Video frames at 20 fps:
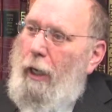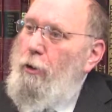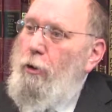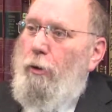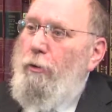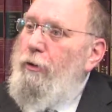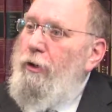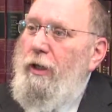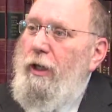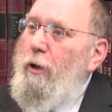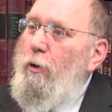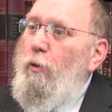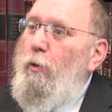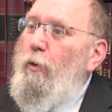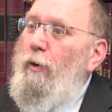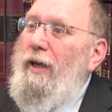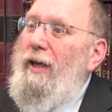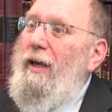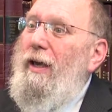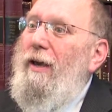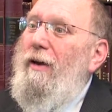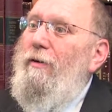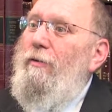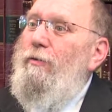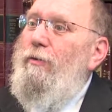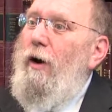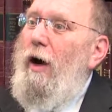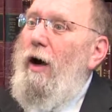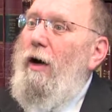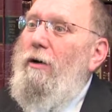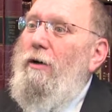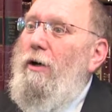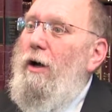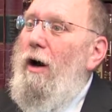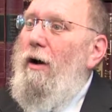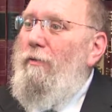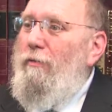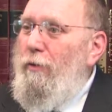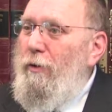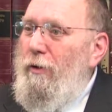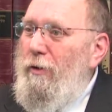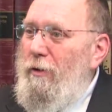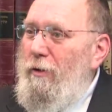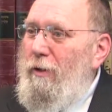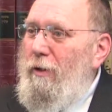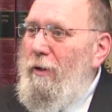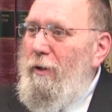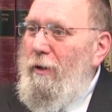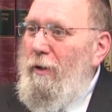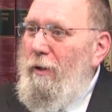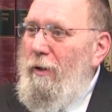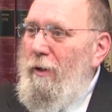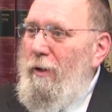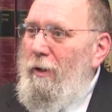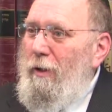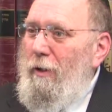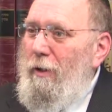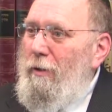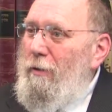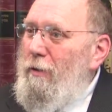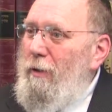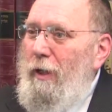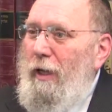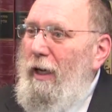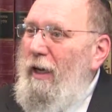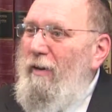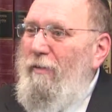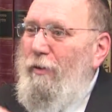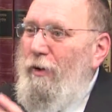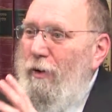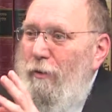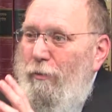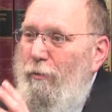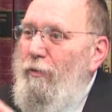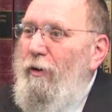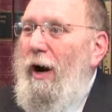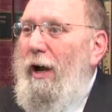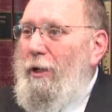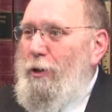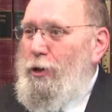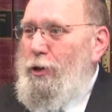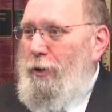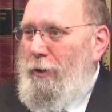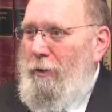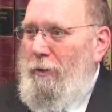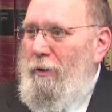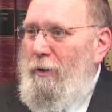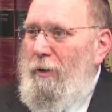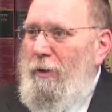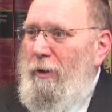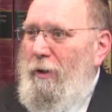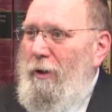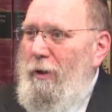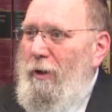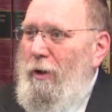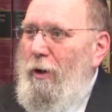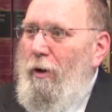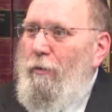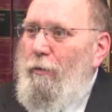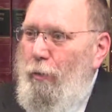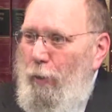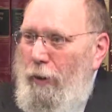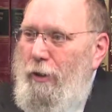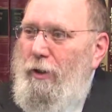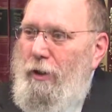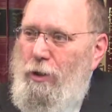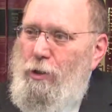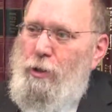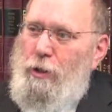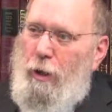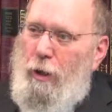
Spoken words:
I don't think we have uncovered even a fraction of what these